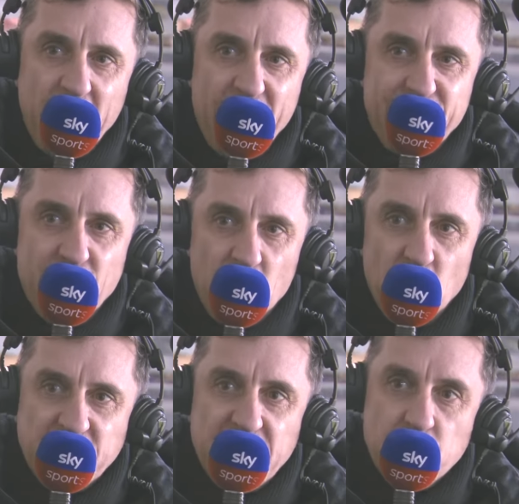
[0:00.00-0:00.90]
that
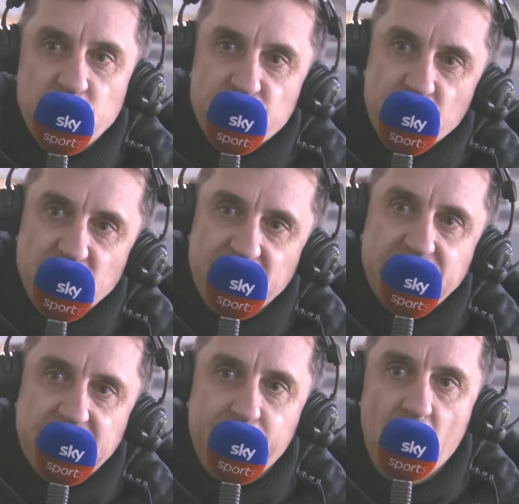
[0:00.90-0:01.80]
force into his runs
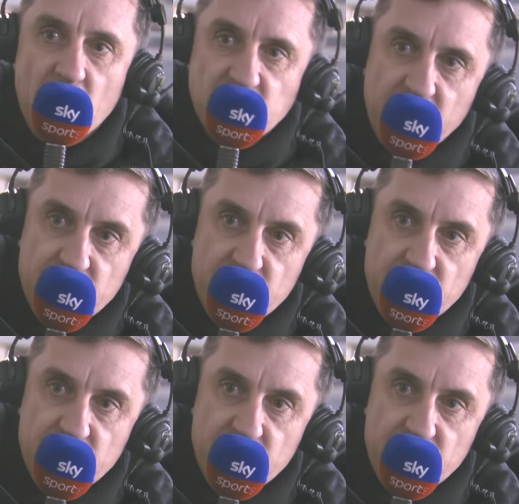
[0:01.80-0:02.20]
into the box and